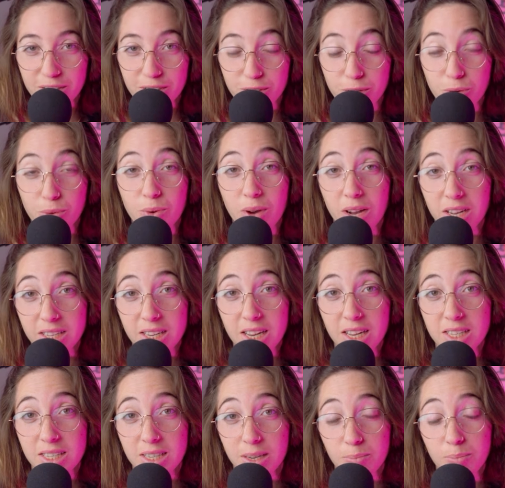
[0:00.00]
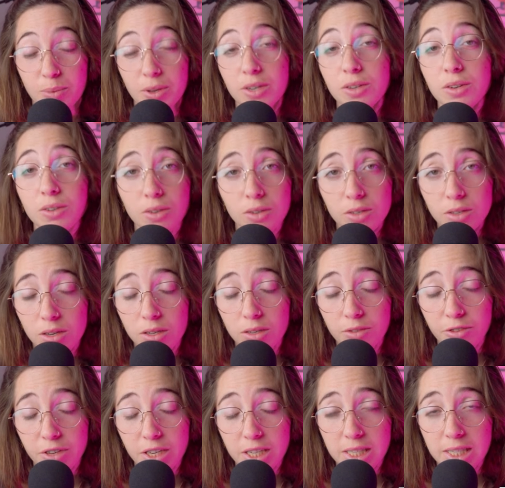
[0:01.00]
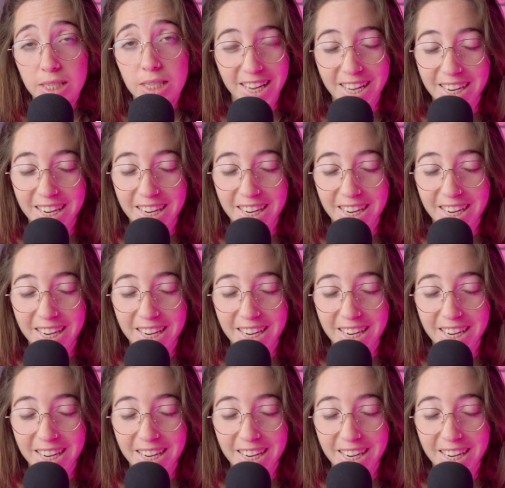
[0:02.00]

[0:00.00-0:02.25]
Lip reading: So I got a bigger audio interface